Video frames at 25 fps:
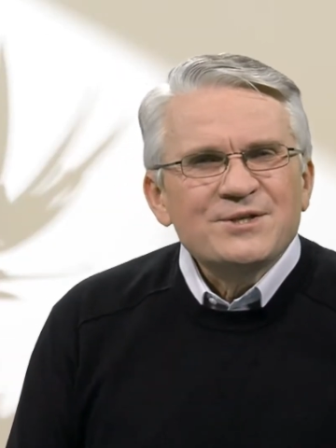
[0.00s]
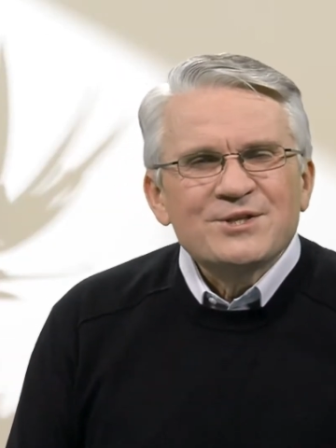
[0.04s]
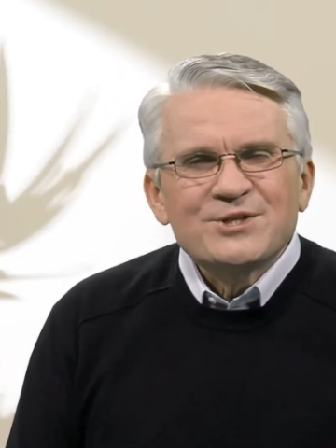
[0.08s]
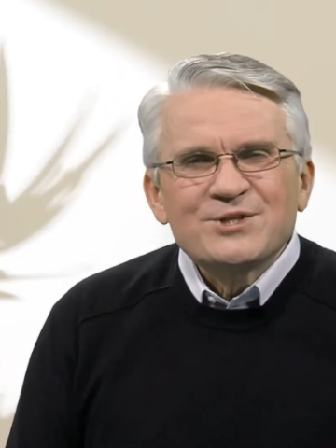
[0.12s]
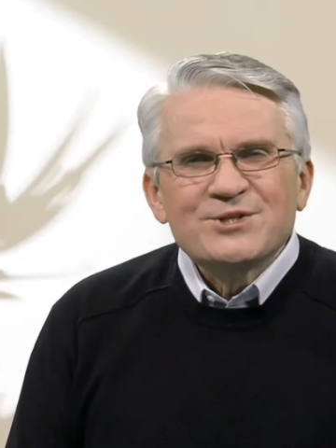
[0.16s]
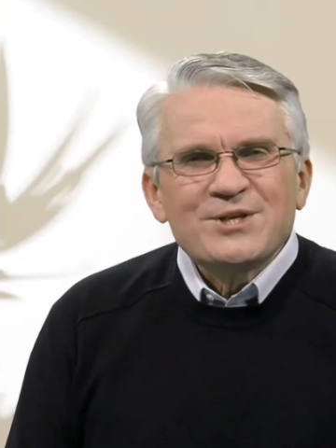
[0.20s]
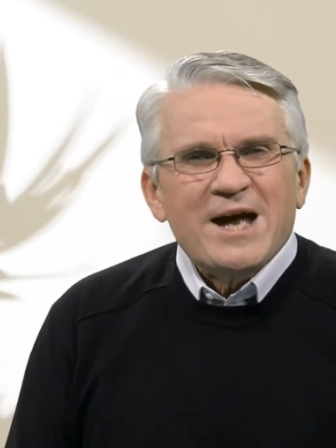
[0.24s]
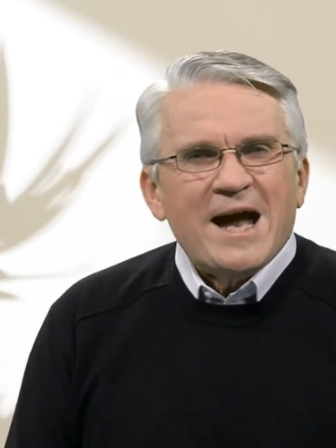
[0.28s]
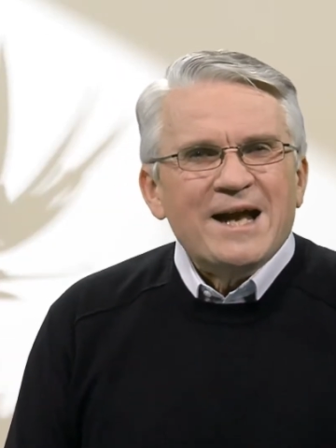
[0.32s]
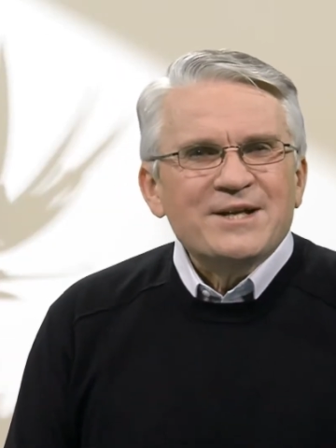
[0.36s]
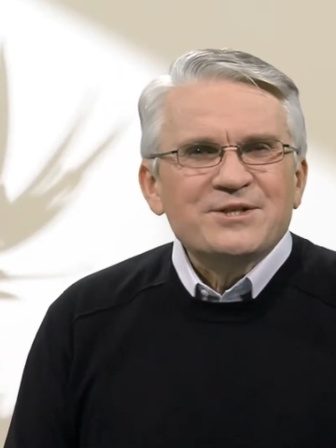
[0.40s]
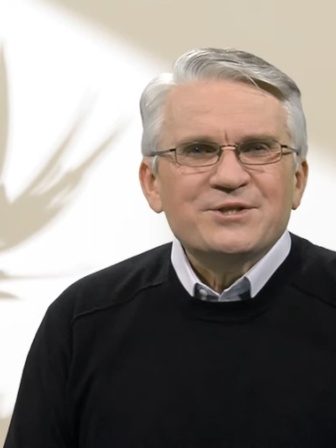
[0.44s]

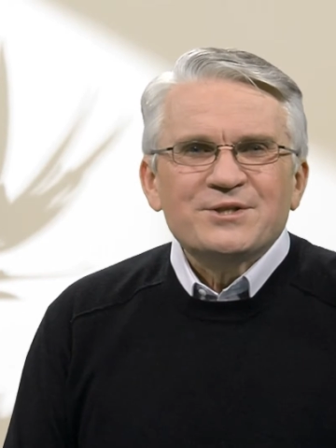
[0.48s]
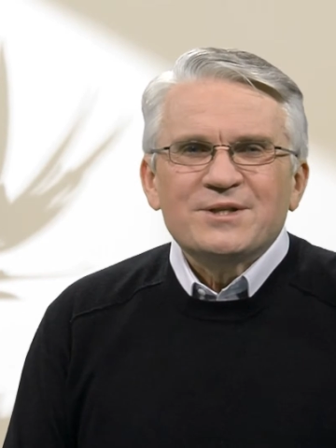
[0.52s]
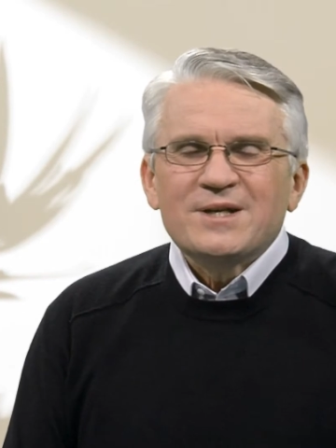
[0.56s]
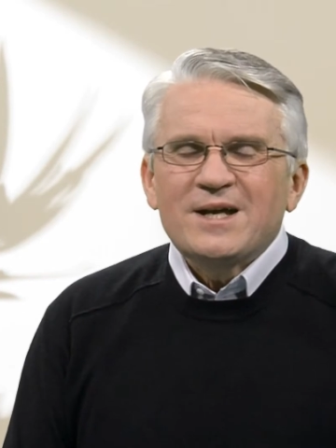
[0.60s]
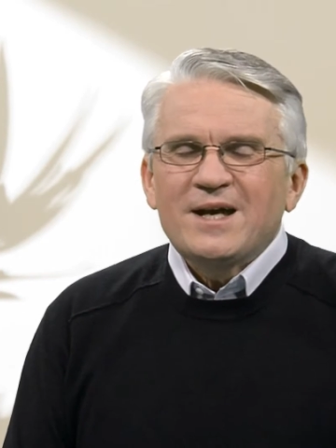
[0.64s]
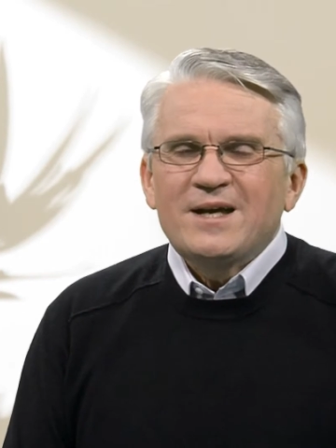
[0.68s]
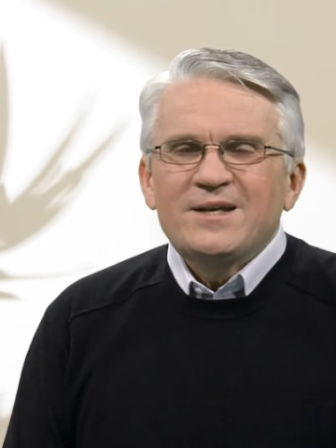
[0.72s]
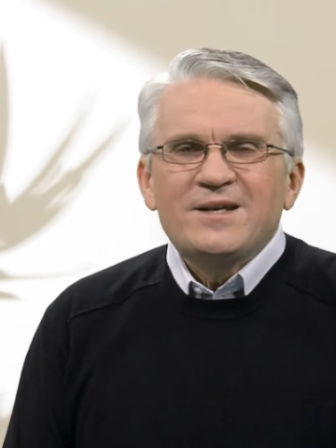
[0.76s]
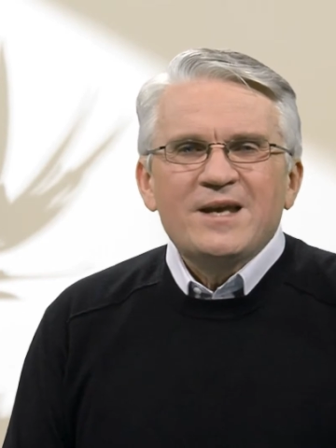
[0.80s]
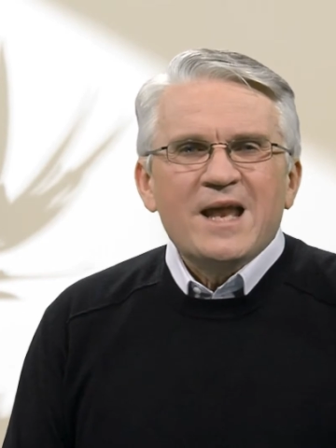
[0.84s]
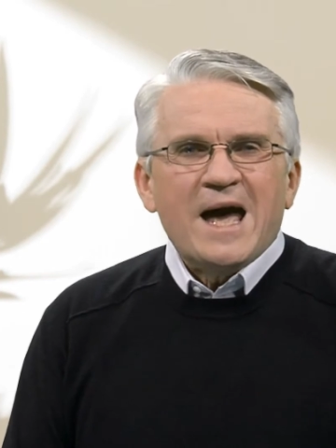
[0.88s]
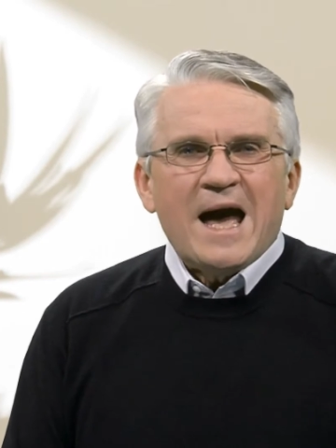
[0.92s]
such
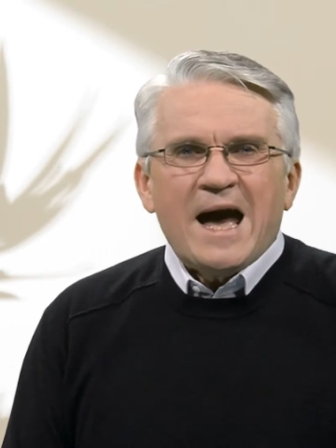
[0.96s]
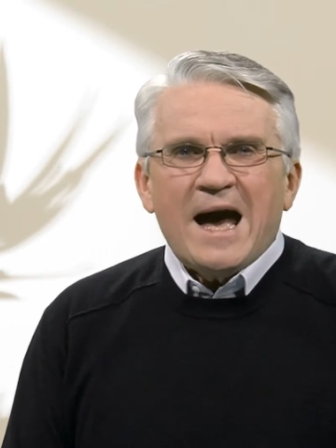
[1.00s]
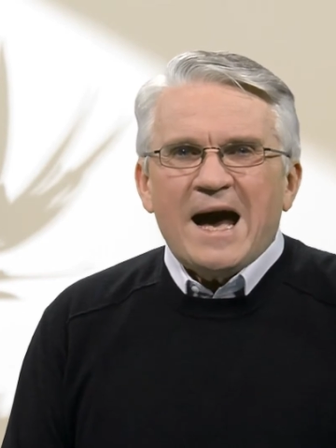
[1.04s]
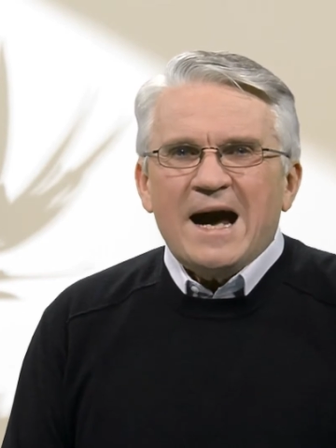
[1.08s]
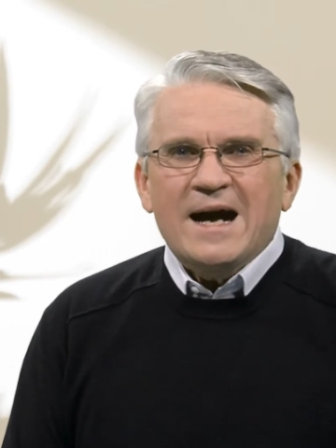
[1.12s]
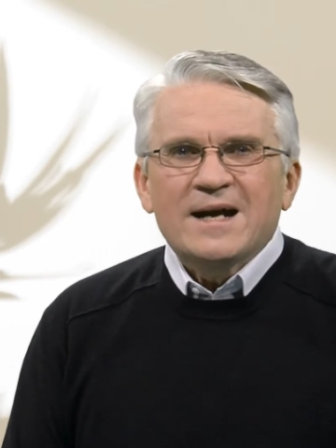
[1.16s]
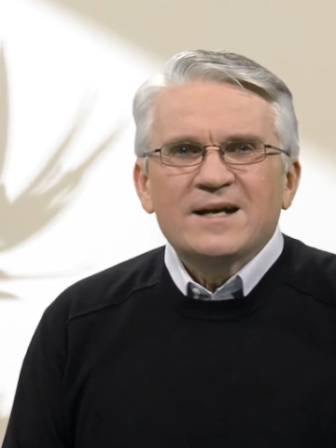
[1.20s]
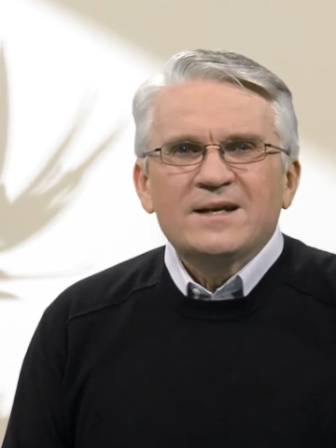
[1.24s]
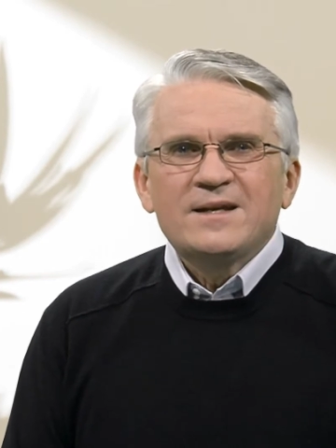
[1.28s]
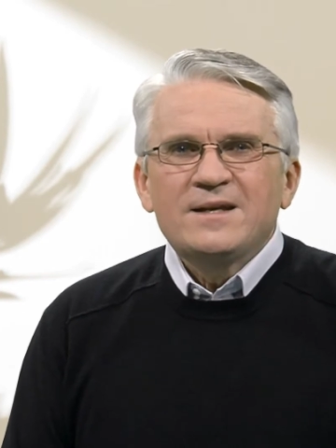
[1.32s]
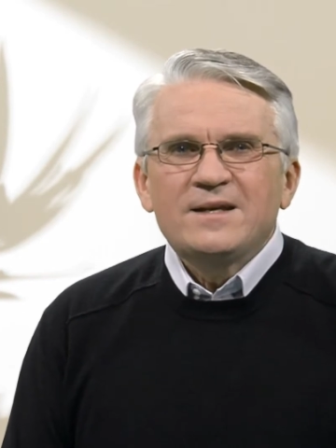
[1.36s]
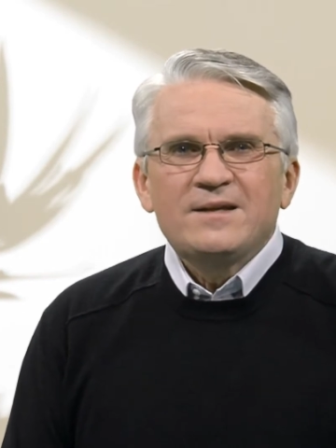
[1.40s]
an
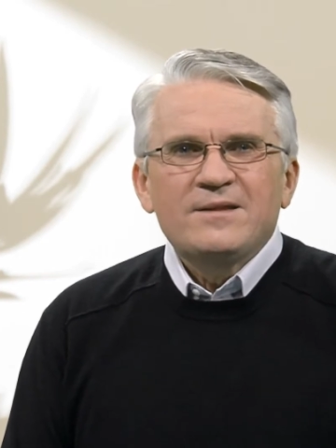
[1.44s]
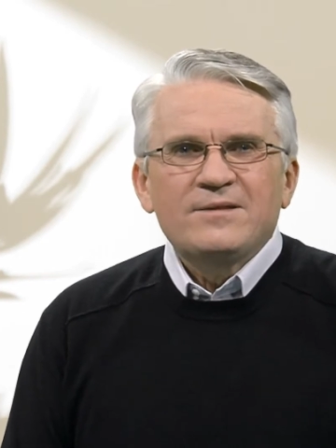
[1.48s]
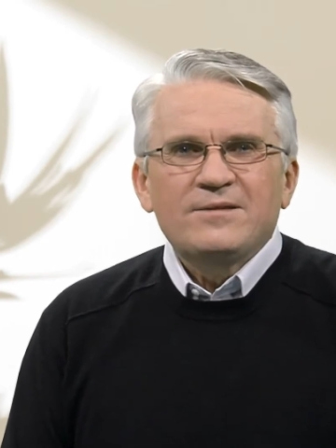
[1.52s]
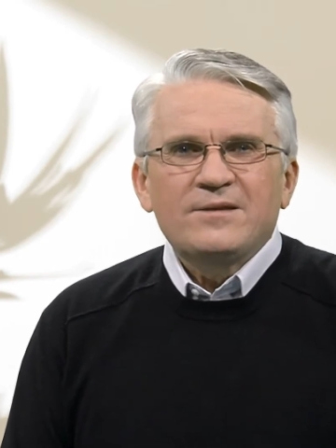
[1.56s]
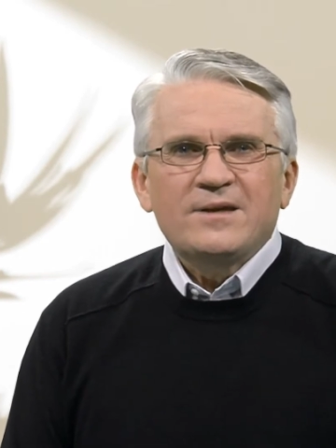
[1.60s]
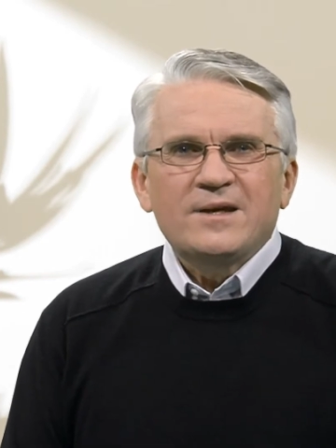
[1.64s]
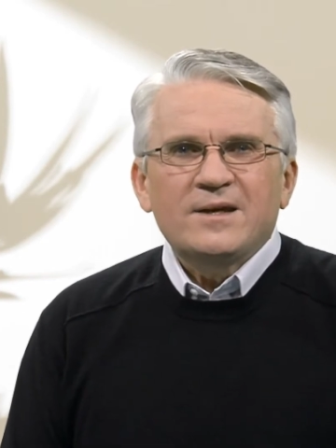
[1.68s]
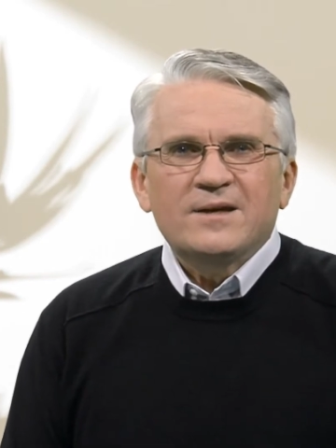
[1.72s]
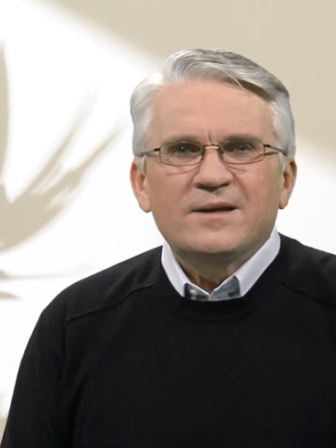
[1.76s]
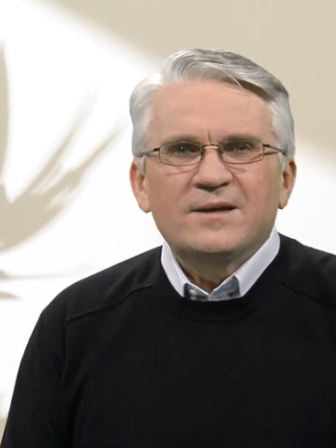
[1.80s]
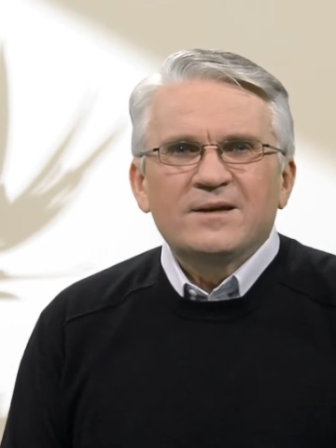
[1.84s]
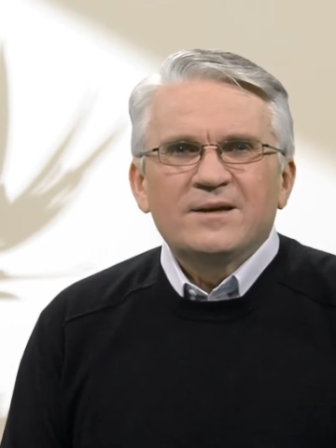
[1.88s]
ugly
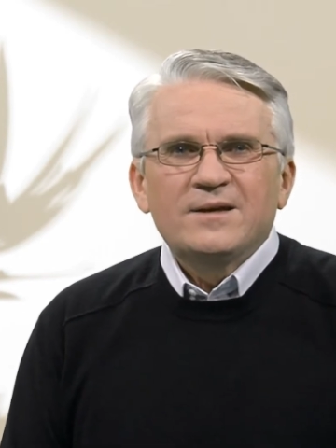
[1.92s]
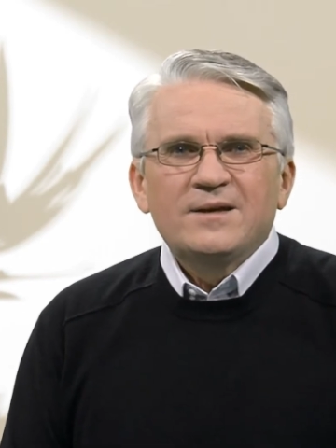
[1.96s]
thing.